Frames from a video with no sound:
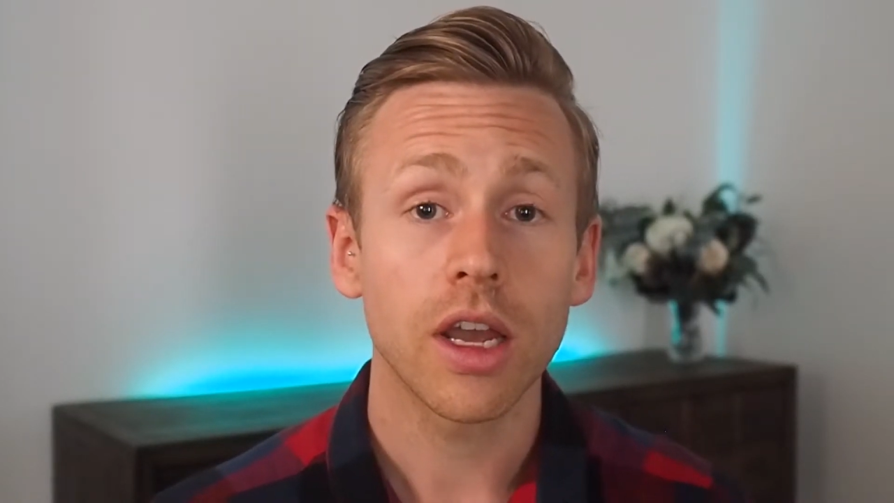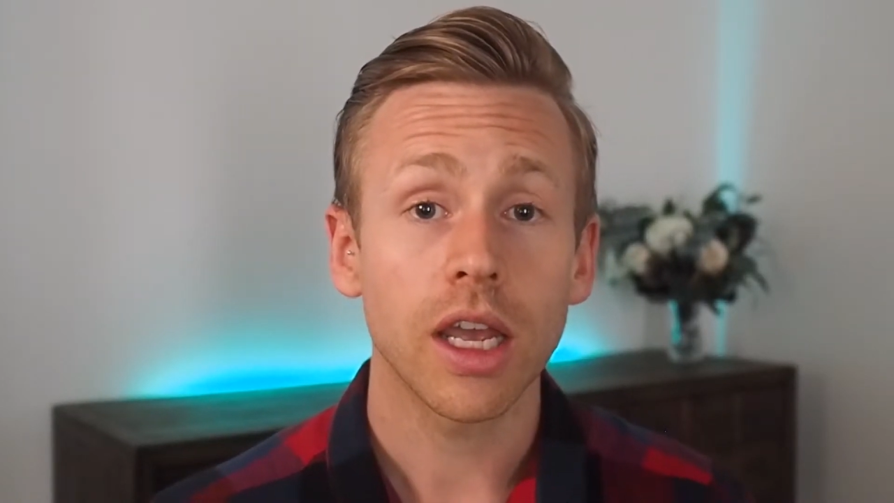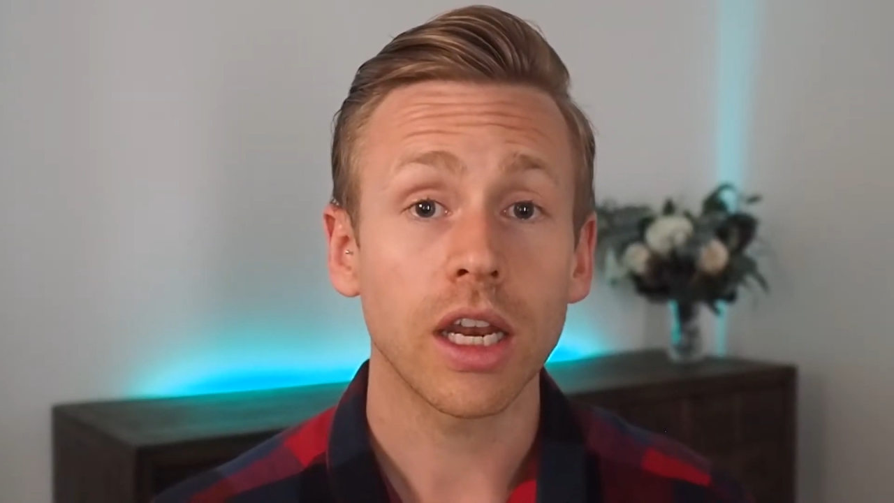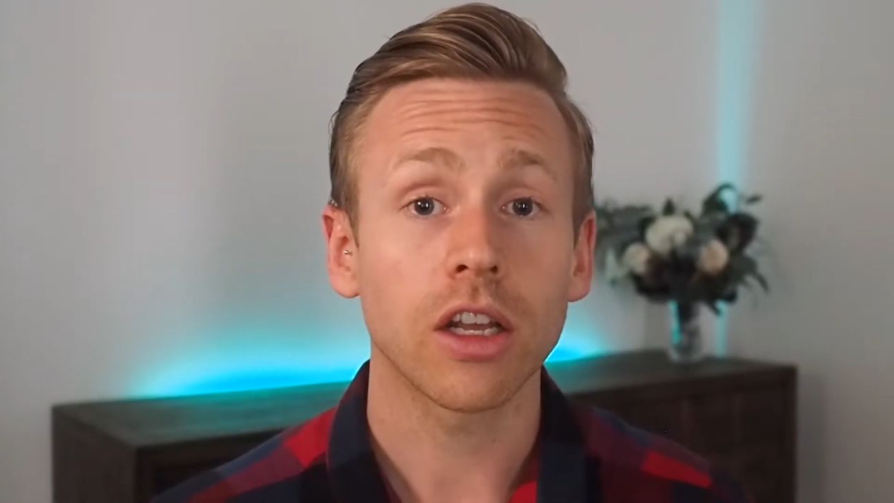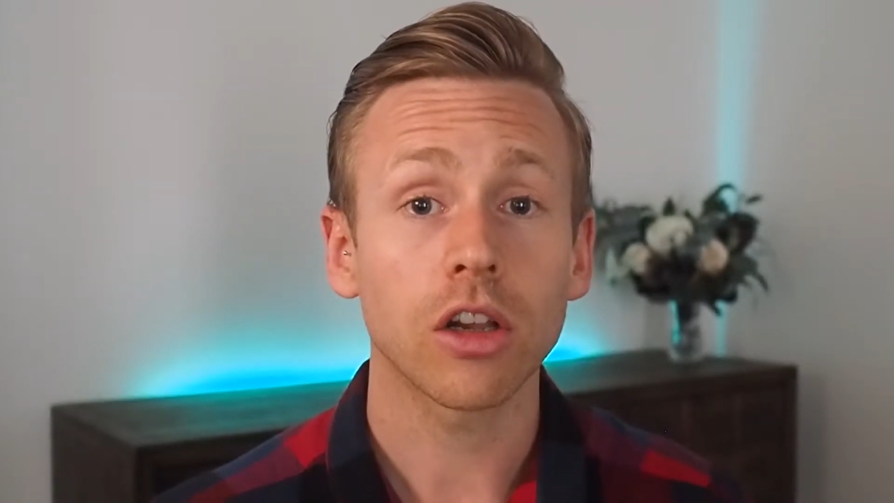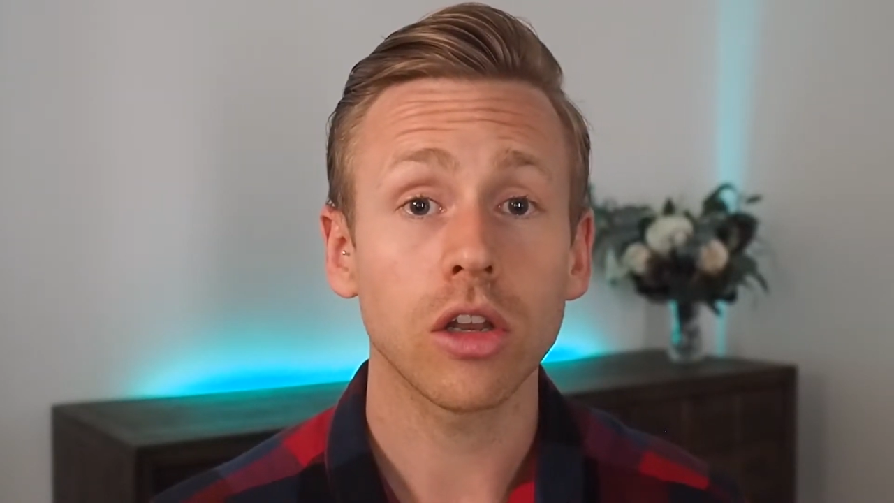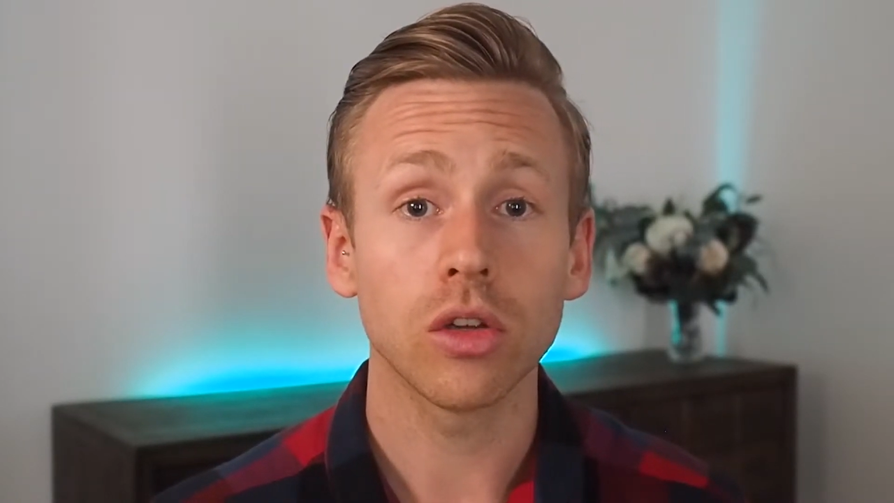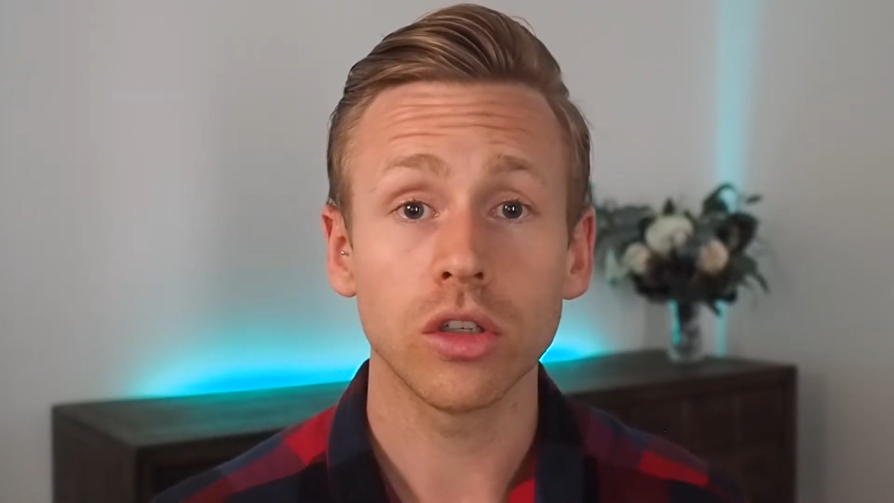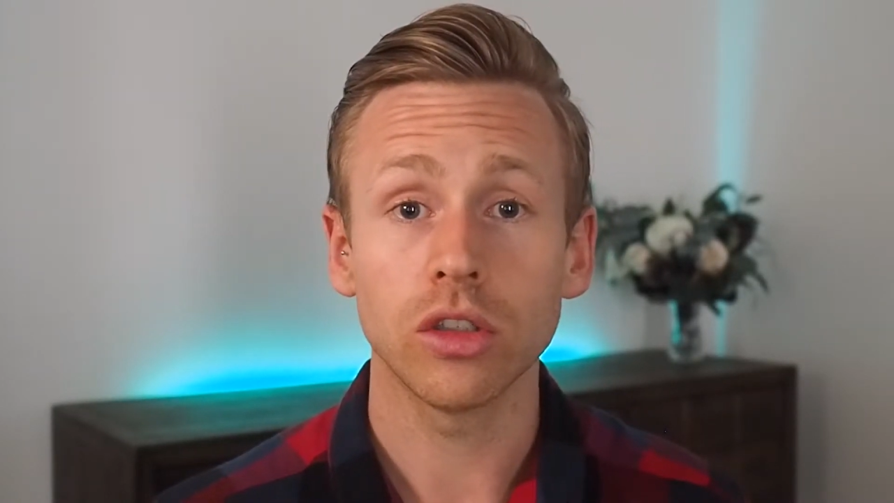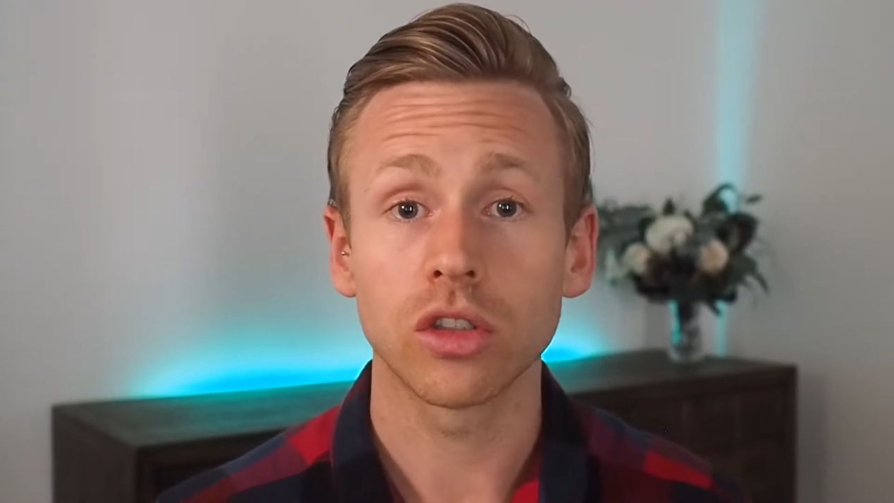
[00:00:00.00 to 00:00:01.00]
It
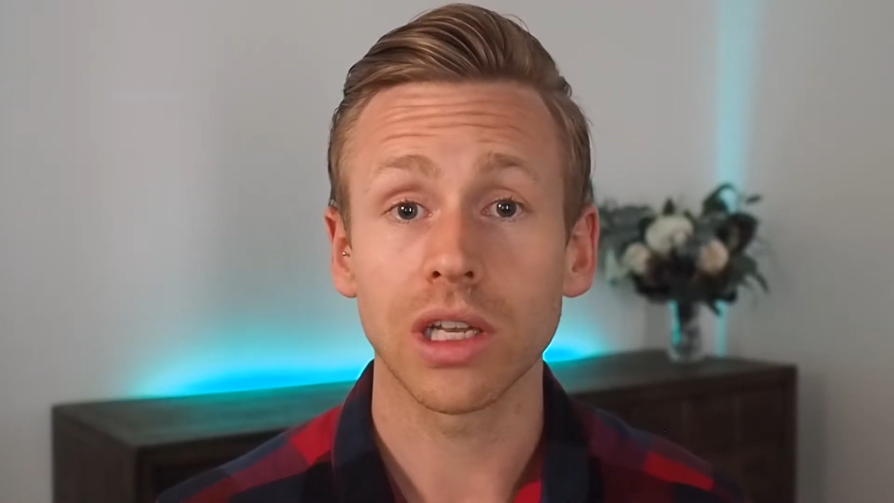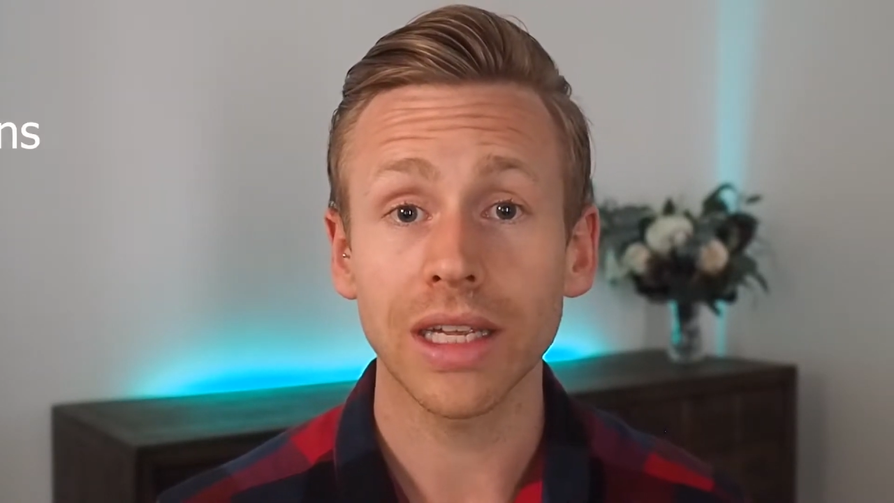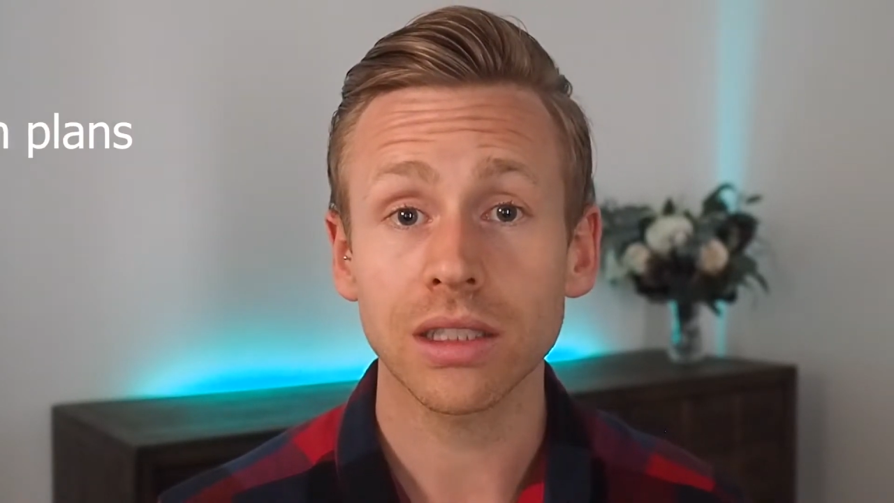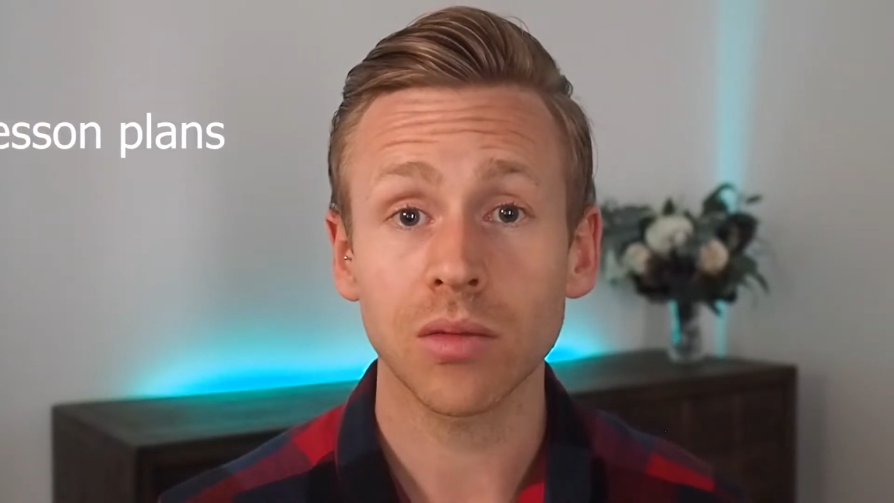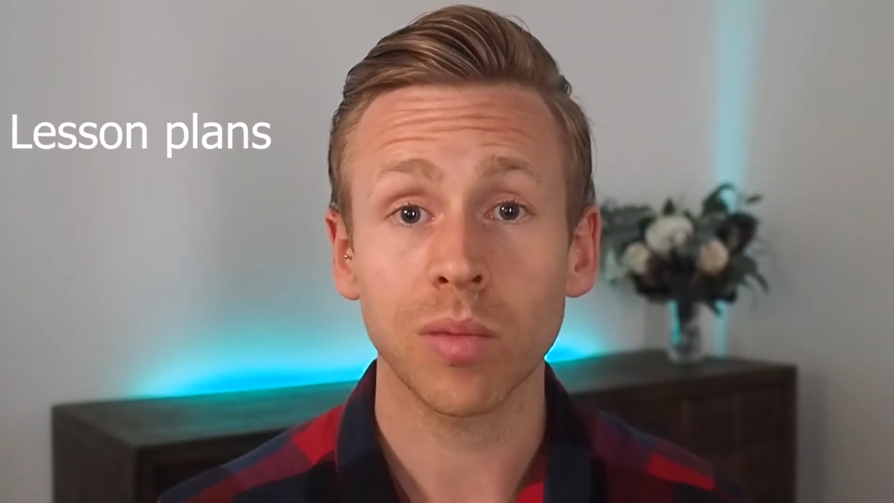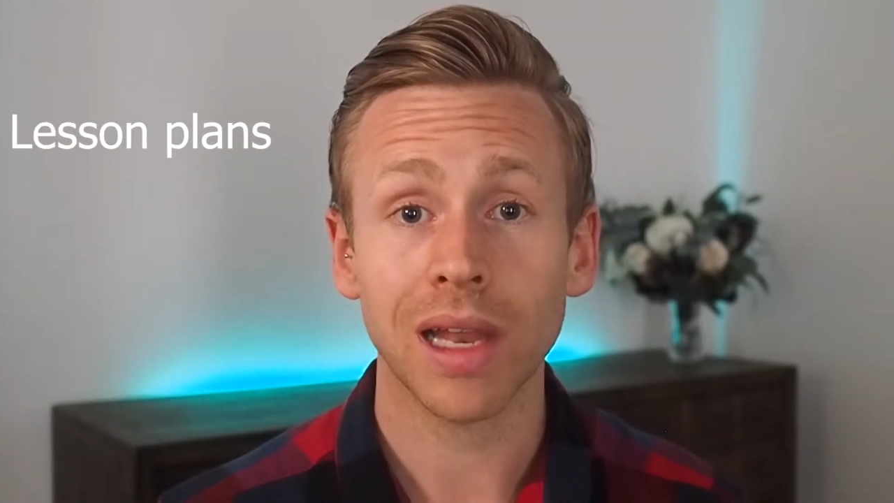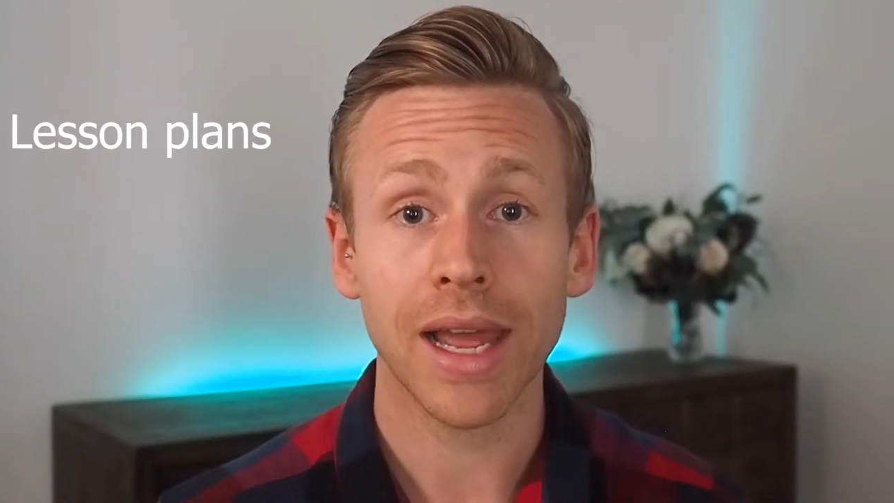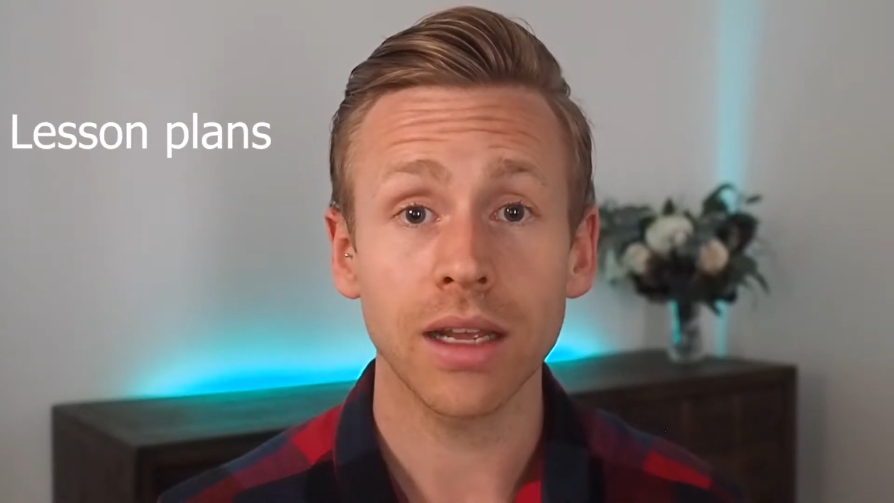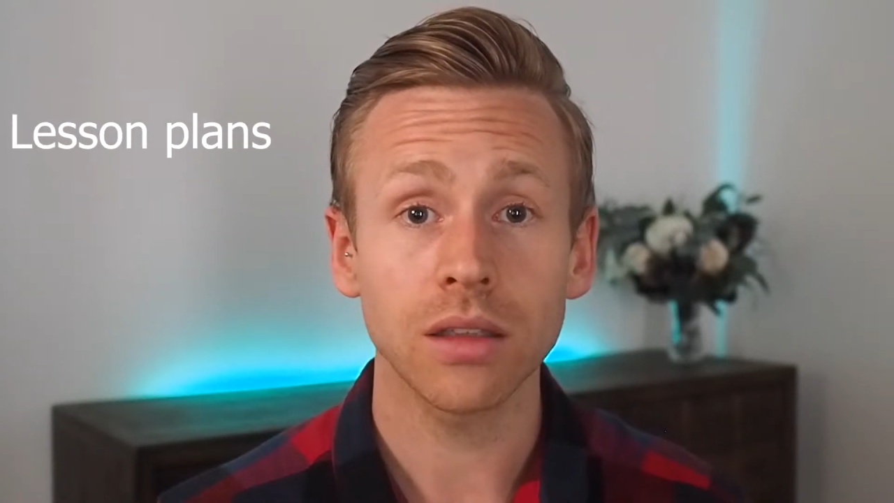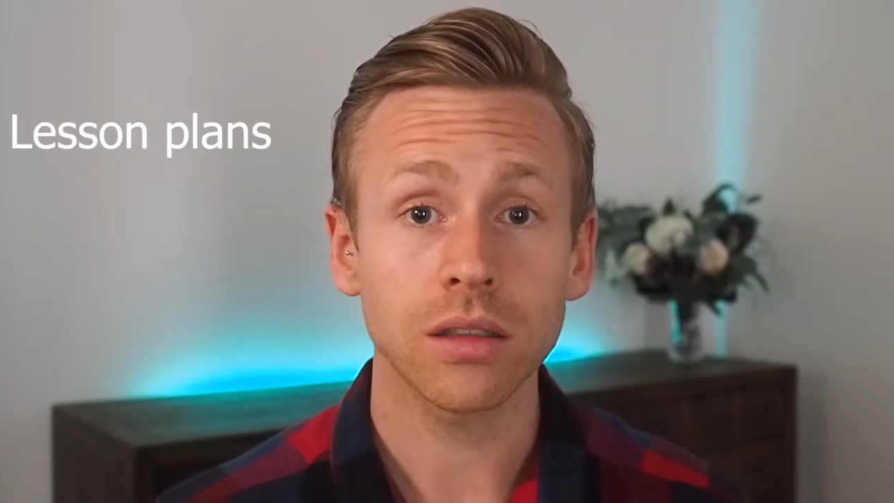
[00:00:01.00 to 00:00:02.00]
includes lesson
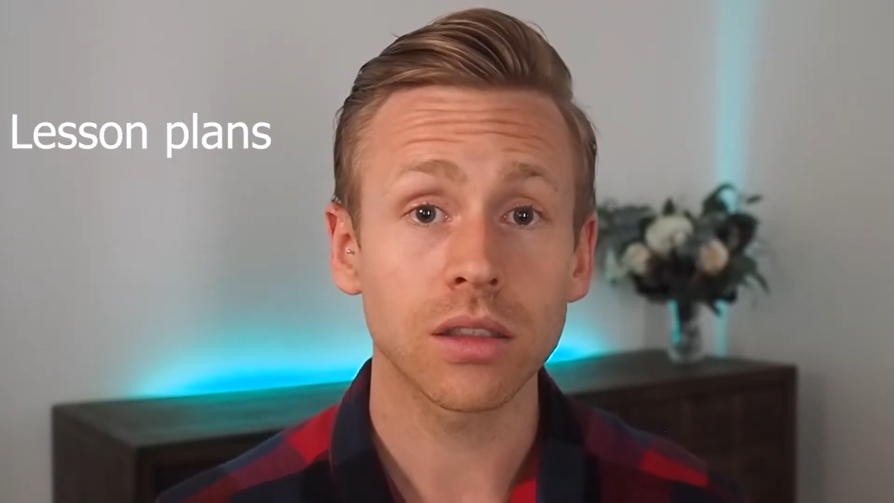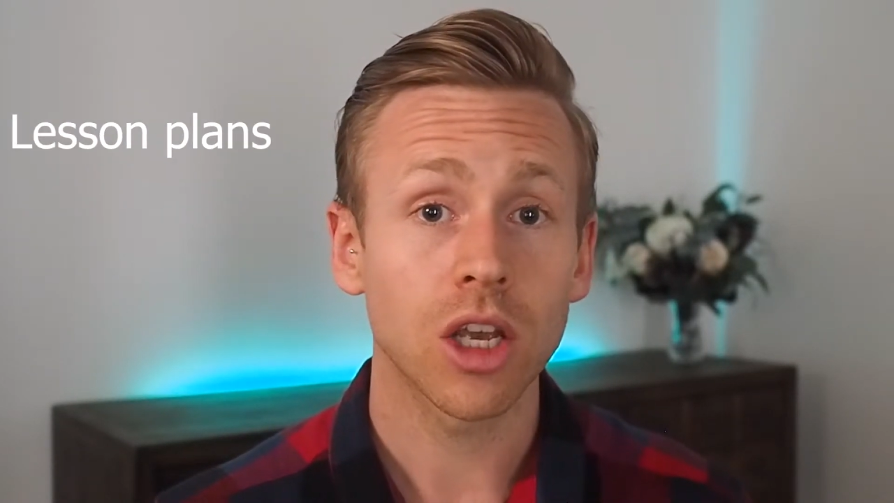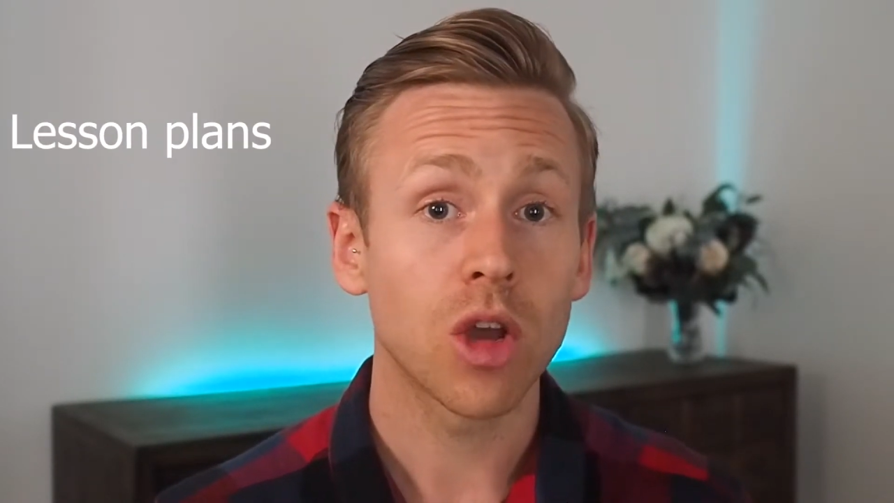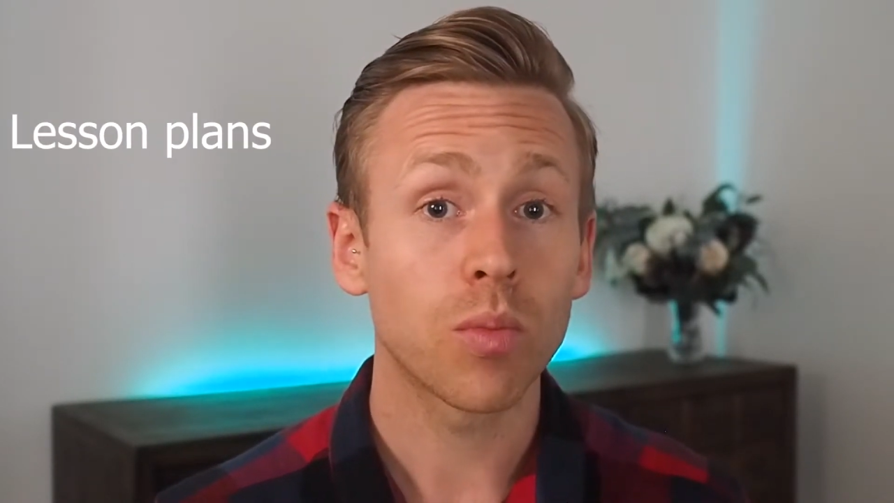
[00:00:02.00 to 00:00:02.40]
plans,